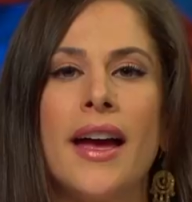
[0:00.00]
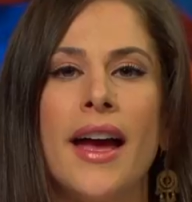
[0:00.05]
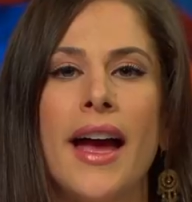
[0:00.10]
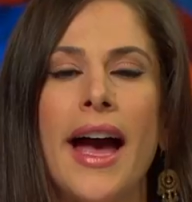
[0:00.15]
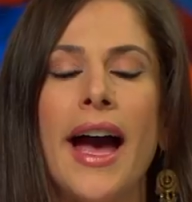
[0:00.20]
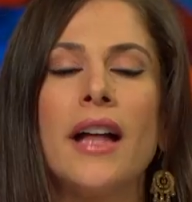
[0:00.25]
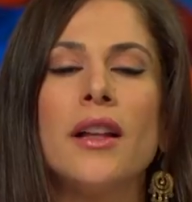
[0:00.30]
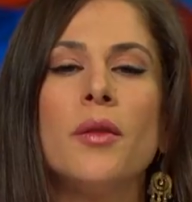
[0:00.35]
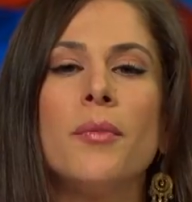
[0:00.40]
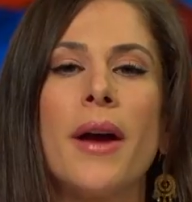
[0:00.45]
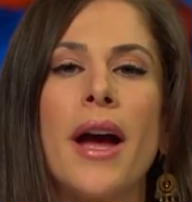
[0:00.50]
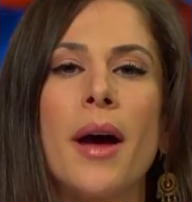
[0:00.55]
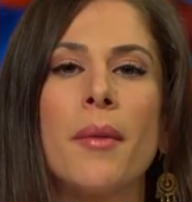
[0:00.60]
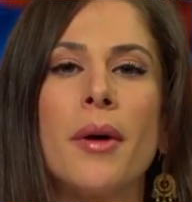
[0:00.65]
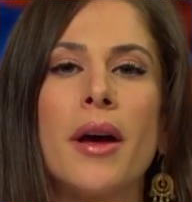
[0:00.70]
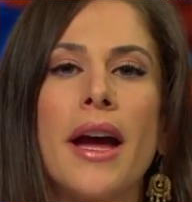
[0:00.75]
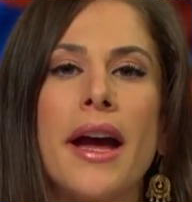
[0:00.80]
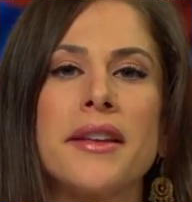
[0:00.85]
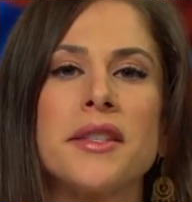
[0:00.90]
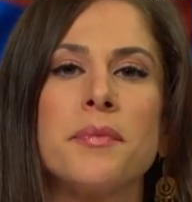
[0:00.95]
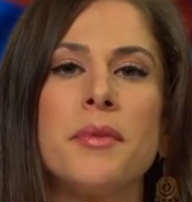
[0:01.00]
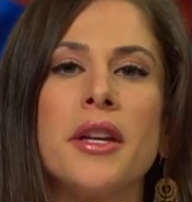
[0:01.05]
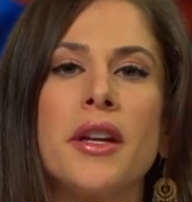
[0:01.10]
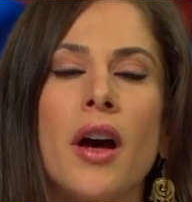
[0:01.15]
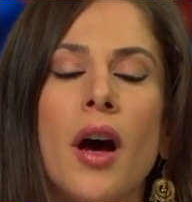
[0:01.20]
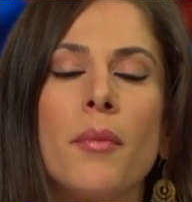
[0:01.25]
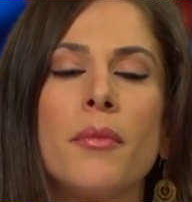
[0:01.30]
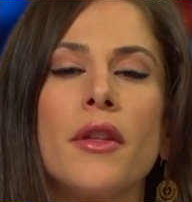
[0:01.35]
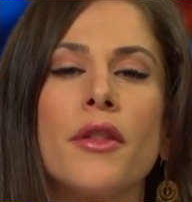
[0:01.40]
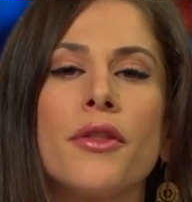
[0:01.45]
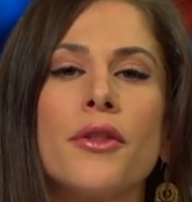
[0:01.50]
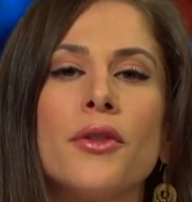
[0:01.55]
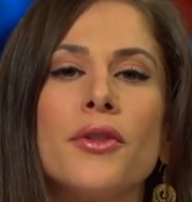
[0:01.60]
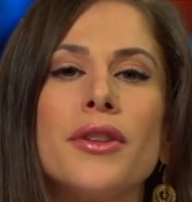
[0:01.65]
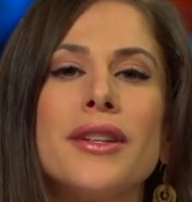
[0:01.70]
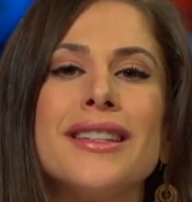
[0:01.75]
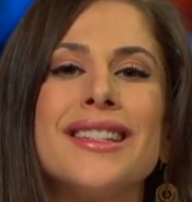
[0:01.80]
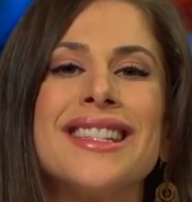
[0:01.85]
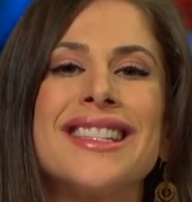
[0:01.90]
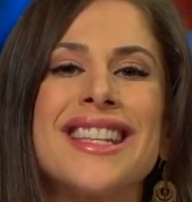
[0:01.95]
Alabama has become the
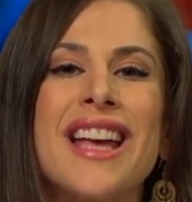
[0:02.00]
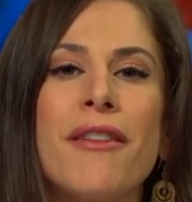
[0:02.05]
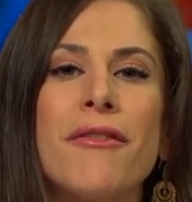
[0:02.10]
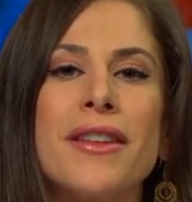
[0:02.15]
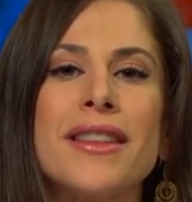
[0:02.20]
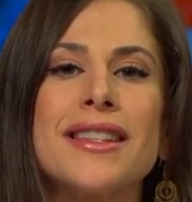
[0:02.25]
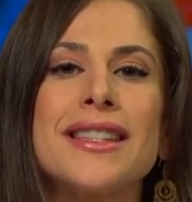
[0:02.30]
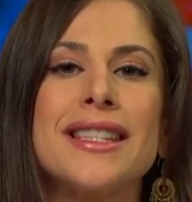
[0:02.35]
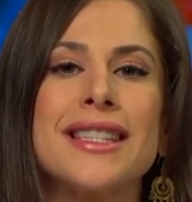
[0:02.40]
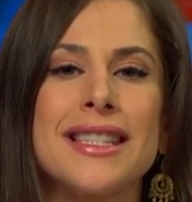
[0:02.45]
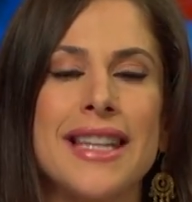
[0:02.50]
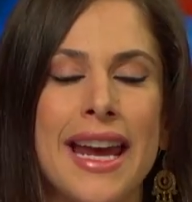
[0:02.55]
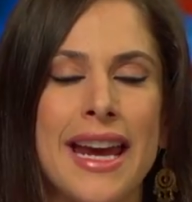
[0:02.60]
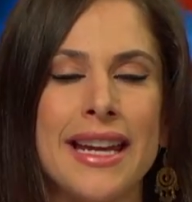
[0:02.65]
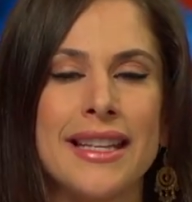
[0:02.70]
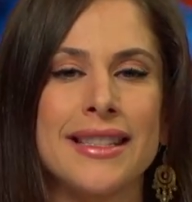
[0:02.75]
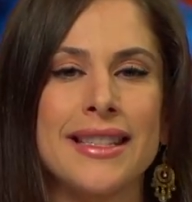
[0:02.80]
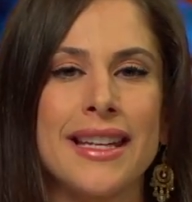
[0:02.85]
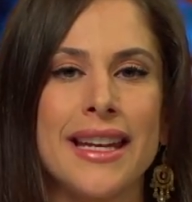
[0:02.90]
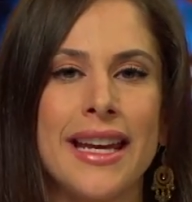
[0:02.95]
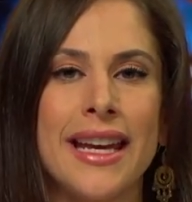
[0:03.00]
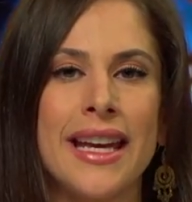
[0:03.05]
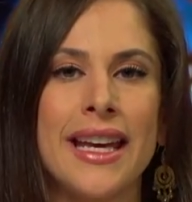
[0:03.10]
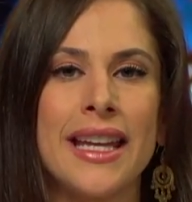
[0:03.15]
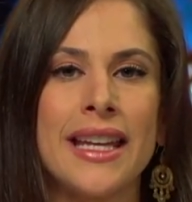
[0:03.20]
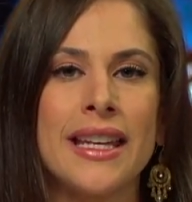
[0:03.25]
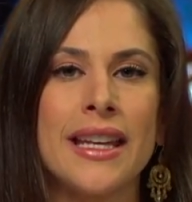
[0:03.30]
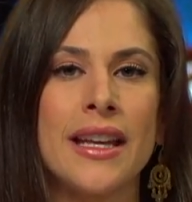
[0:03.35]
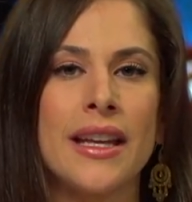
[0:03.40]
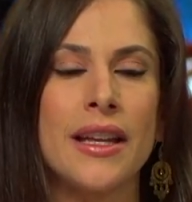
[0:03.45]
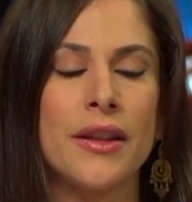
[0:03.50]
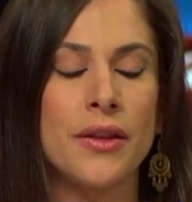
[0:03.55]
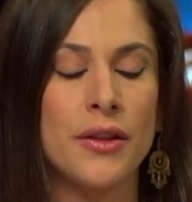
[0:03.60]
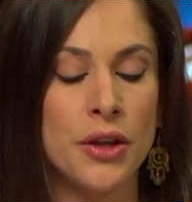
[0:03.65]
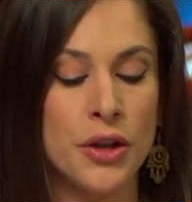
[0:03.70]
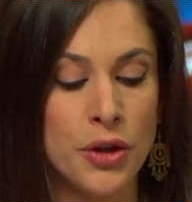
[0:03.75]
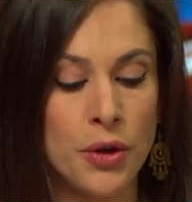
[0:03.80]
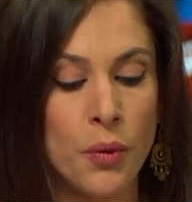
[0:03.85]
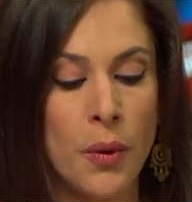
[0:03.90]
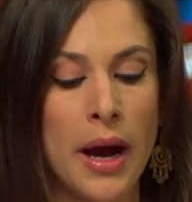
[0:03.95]
thirty-seventh state in
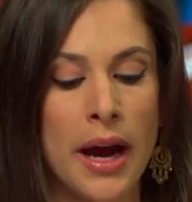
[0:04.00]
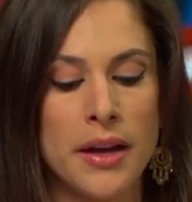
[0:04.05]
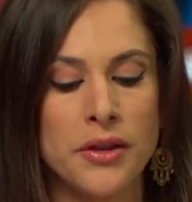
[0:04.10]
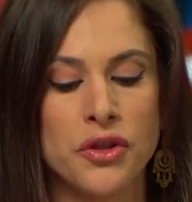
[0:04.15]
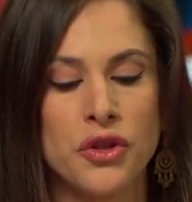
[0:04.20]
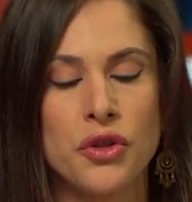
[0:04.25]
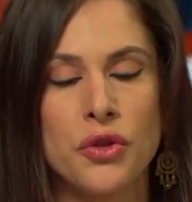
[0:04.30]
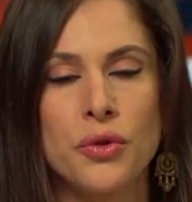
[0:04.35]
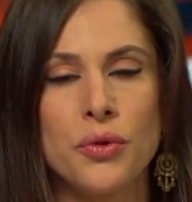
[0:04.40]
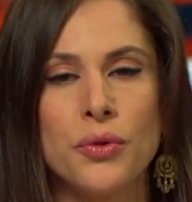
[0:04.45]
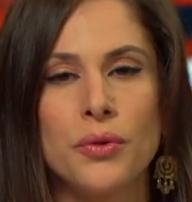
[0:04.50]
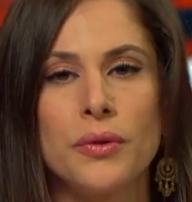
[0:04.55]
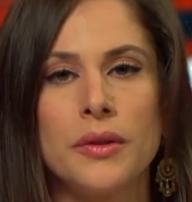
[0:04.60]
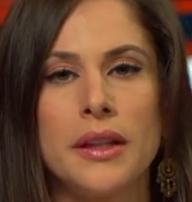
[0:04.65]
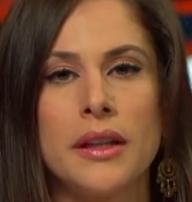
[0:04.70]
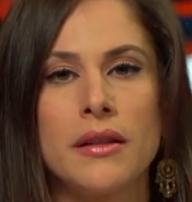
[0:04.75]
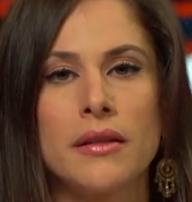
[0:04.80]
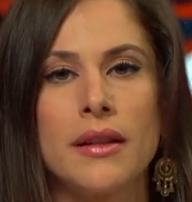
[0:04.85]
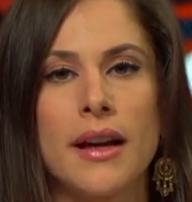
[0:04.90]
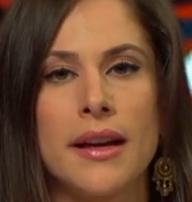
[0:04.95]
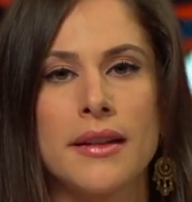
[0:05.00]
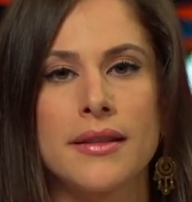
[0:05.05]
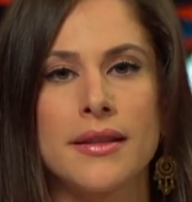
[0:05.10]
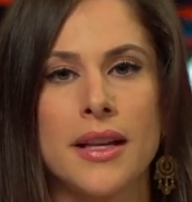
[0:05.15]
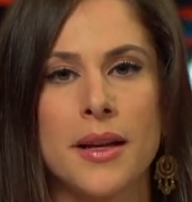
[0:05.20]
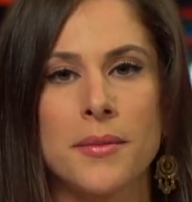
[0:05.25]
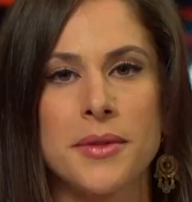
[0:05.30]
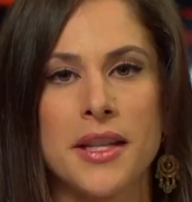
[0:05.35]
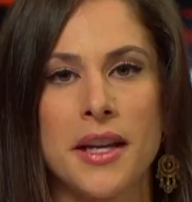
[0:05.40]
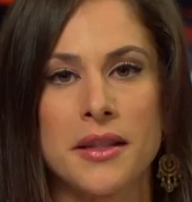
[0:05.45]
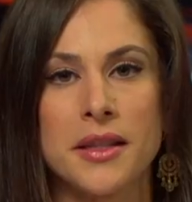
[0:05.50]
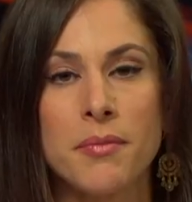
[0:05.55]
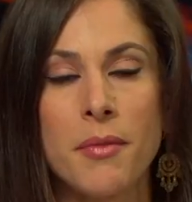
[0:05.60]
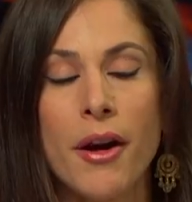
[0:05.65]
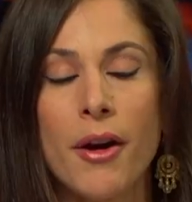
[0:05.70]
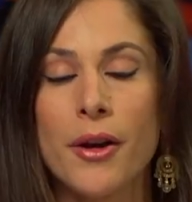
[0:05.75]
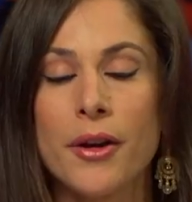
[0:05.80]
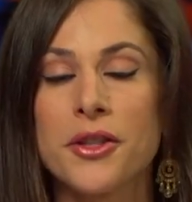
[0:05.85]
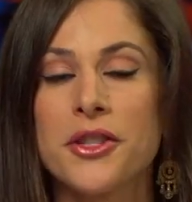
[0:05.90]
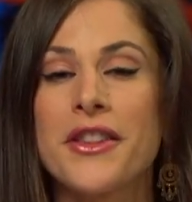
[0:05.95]
the U S to legalize same-sex
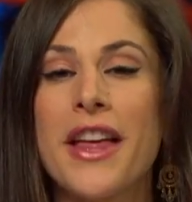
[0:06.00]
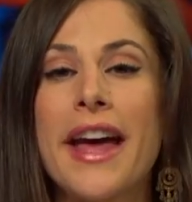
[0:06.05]
marriage.